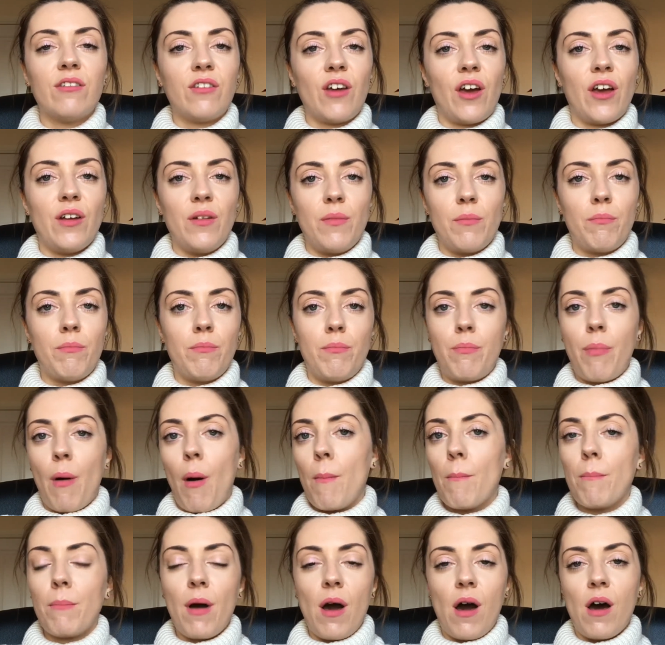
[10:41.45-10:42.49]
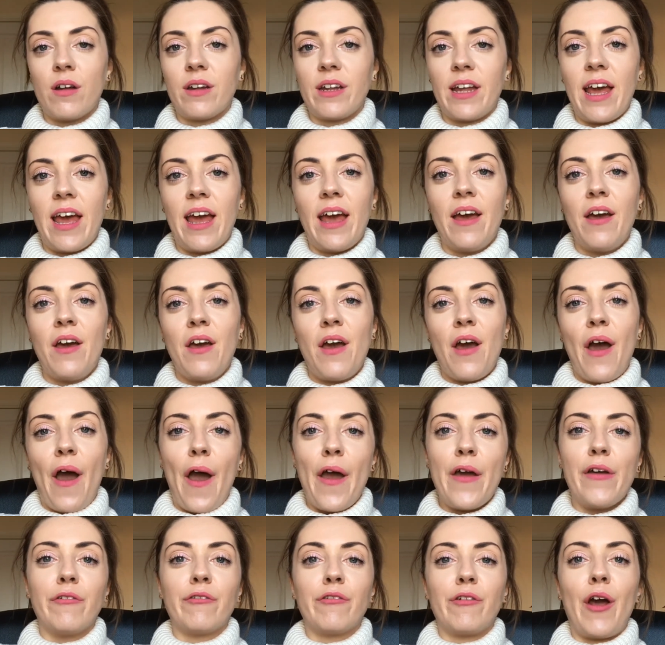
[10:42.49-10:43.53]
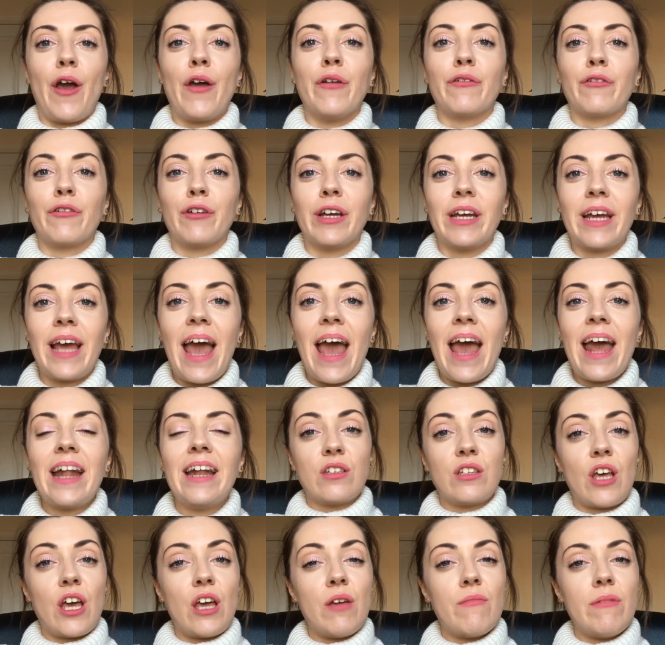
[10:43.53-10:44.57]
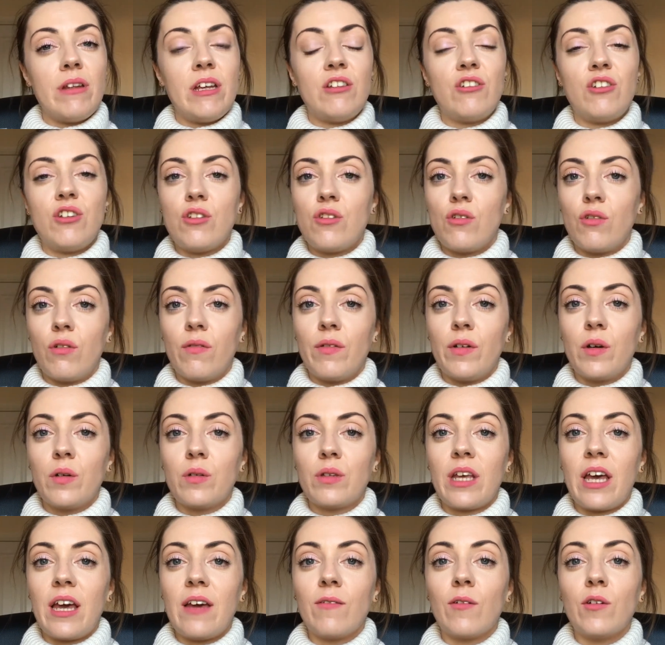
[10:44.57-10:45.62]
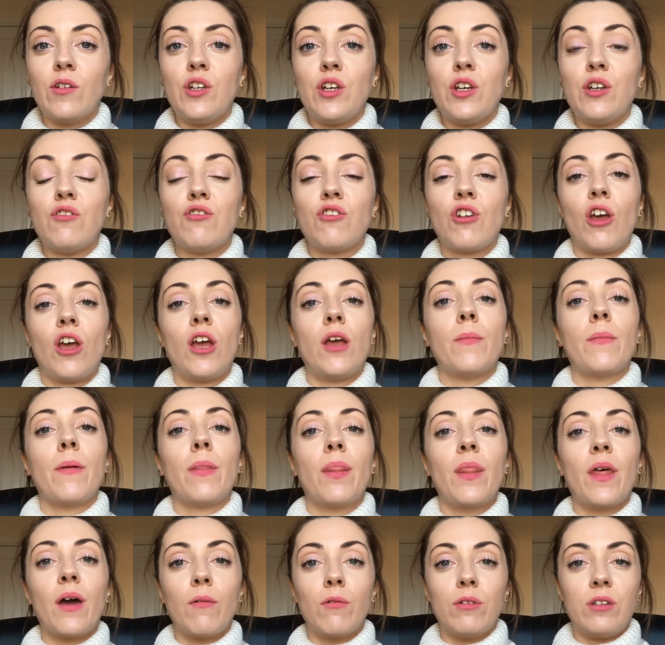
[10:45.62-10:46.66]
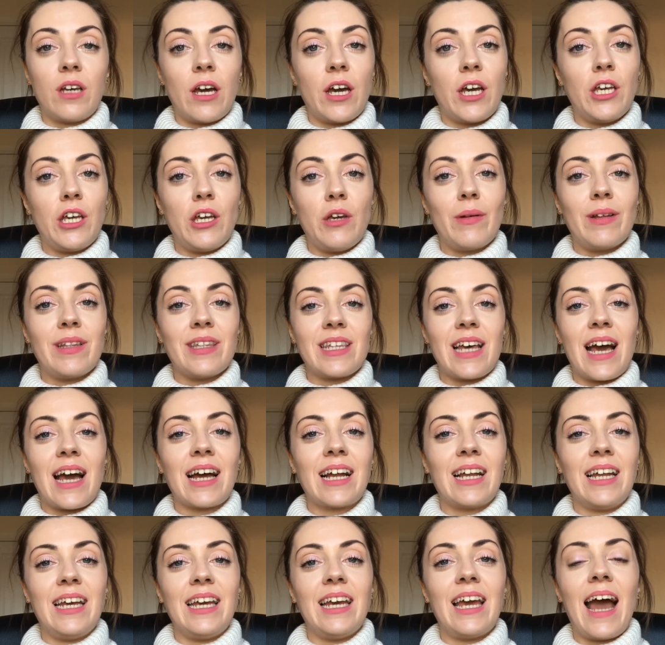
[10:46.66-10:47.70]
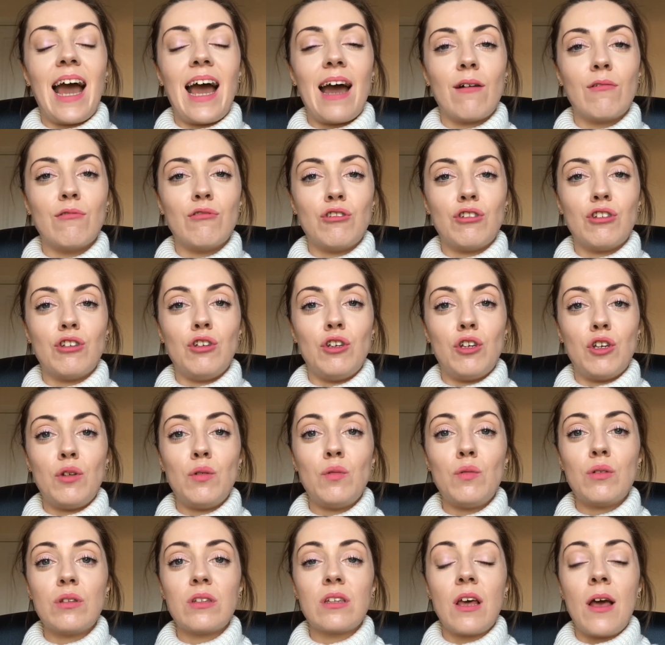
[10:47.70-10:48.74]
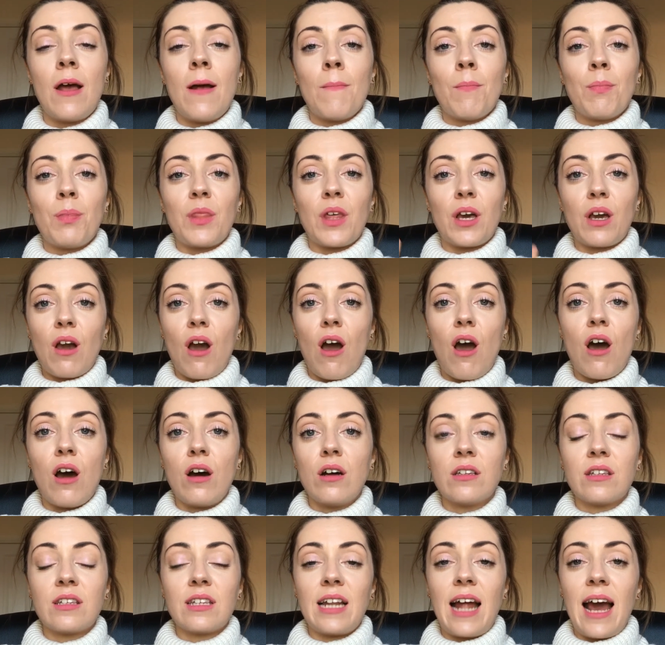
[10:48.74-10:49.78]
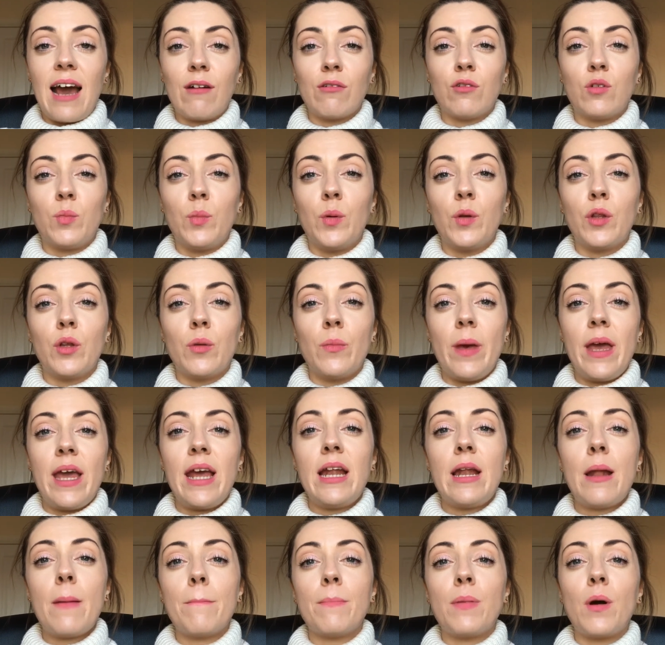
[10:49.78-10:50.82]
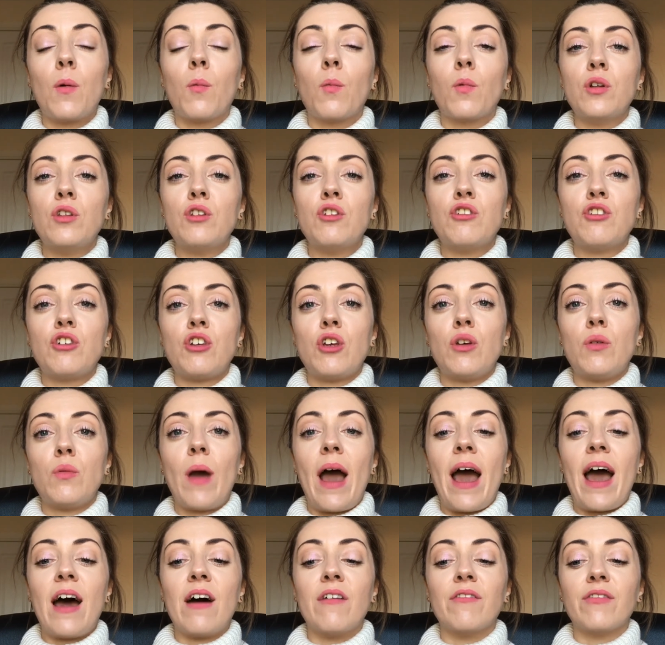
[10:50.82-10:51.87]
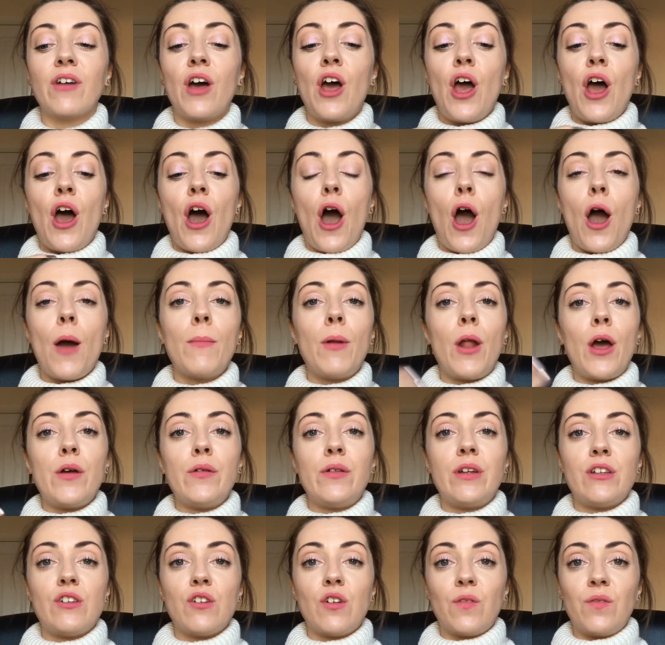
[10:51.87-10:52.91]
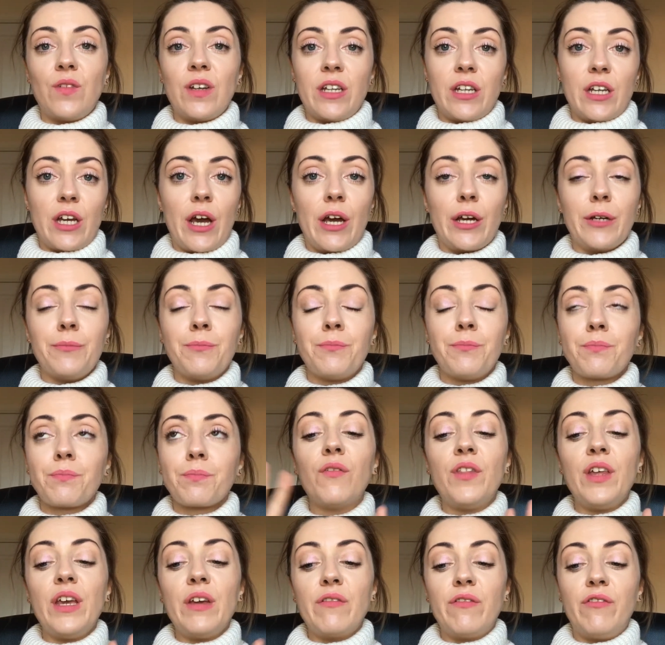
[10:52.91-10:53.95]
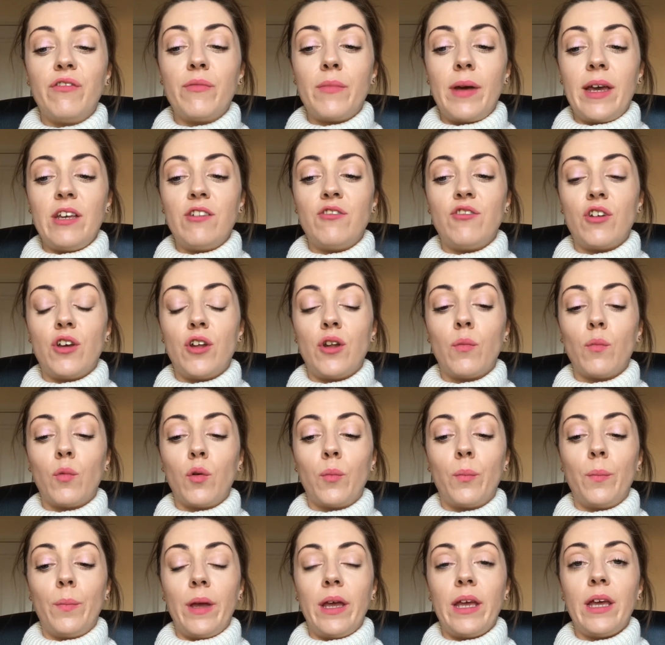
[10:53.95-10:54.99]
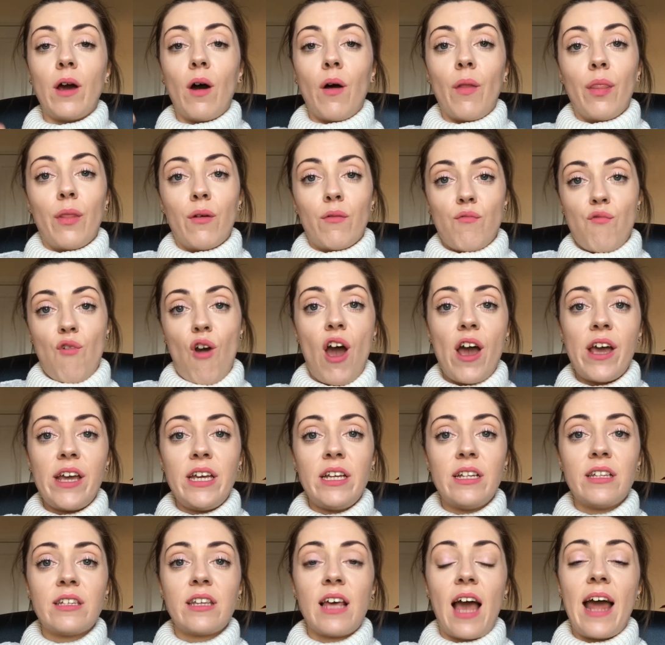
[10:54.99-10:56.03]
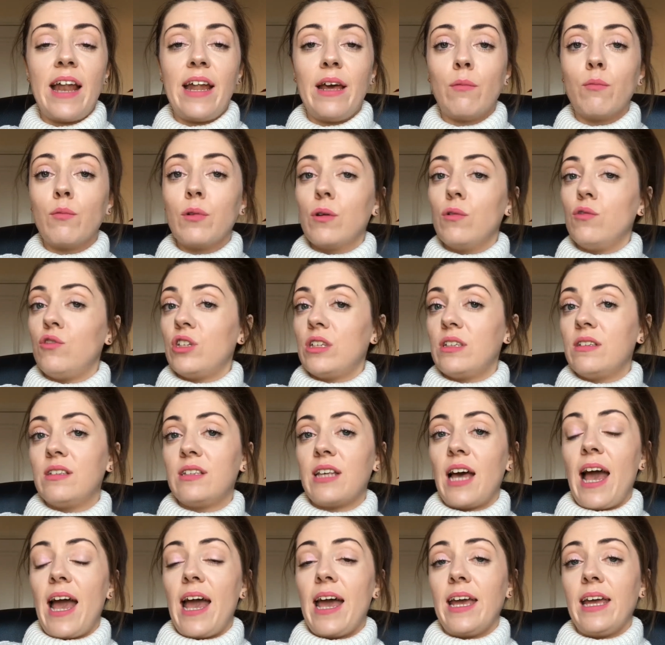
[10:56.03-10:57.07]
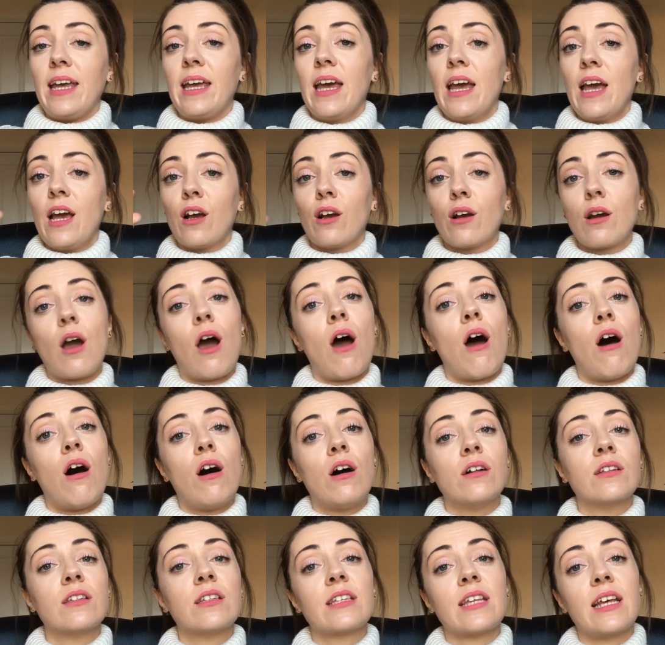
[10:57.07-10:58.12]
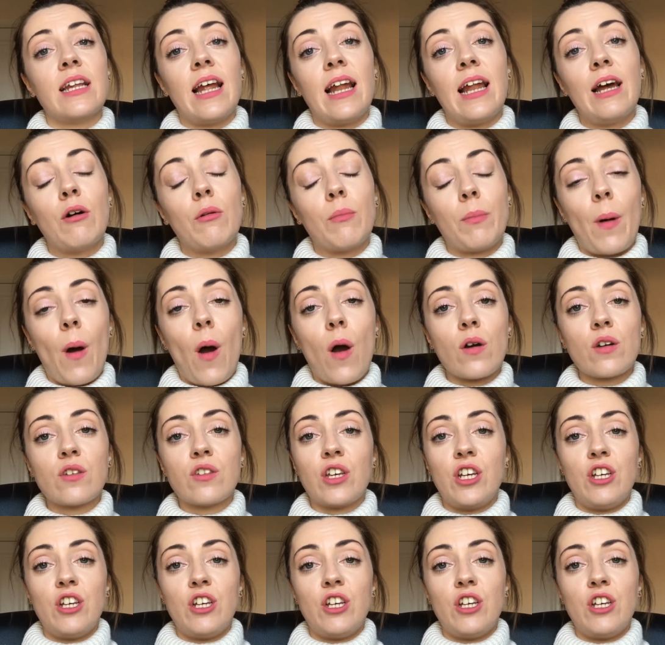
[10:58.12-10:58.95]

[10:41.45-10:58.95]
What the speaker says: Don't bombard it over and over again. So many tutorials here on YouTube that will tell you exactly how to use the cards and how to put them in, but once you have uploaded your video, the information will be on the right and it will just say cards in a little box.